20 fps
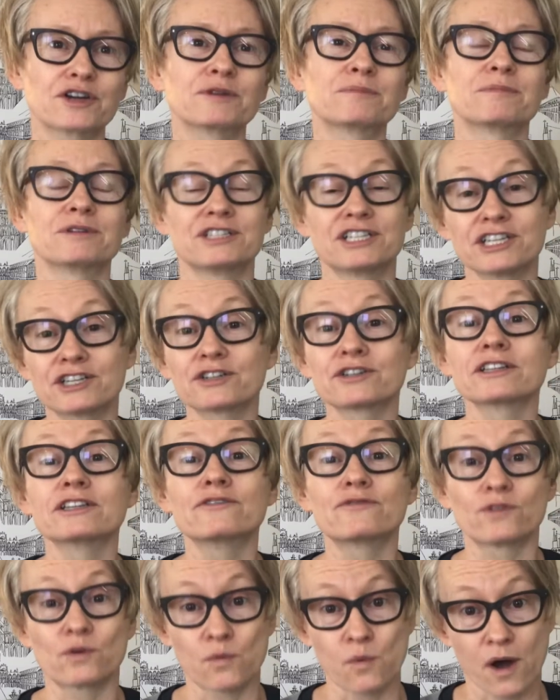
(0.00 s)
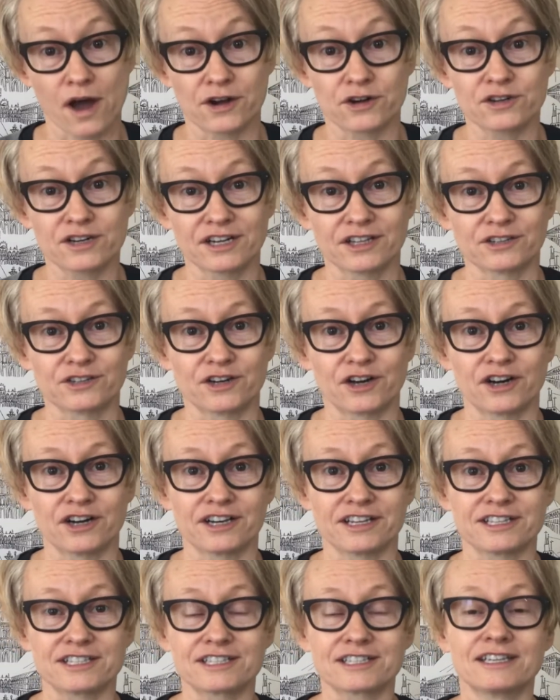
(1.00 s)
particularly for watercolor
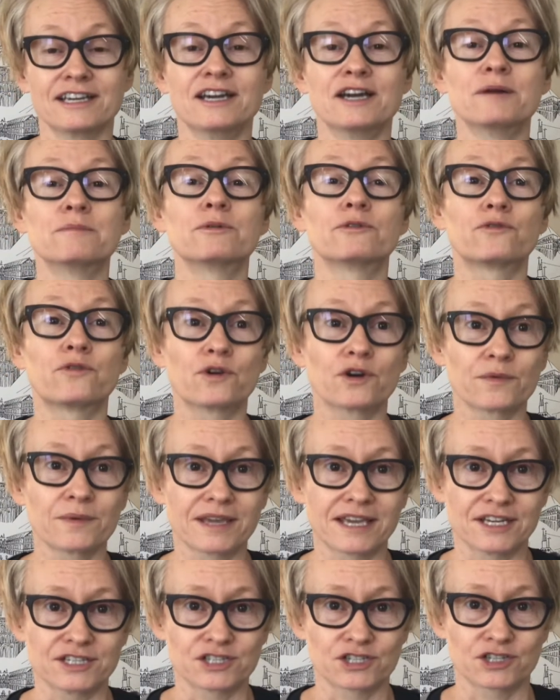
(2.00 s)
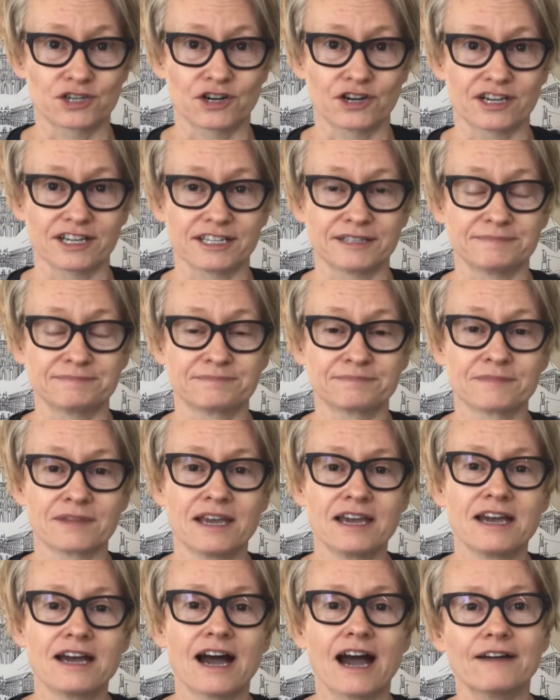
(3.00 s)
artists, before we get started.
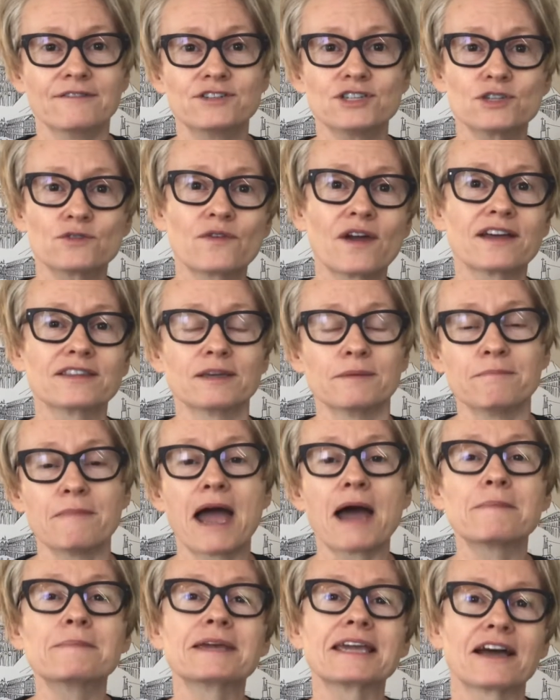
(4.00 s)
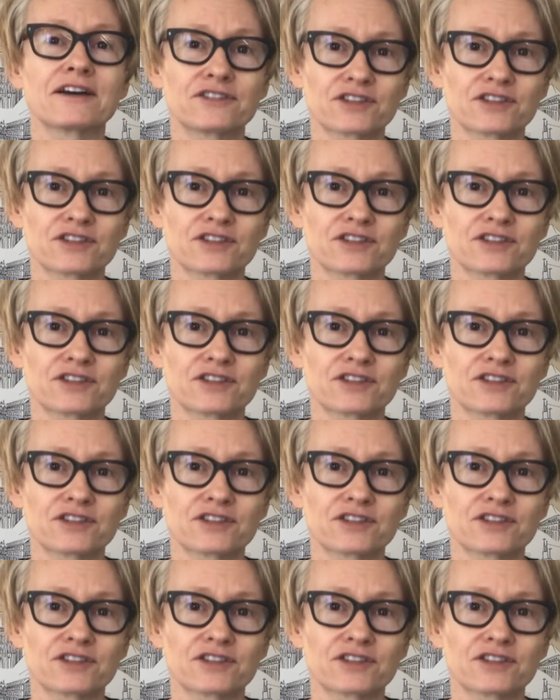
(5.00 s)
I've just found that mapping out the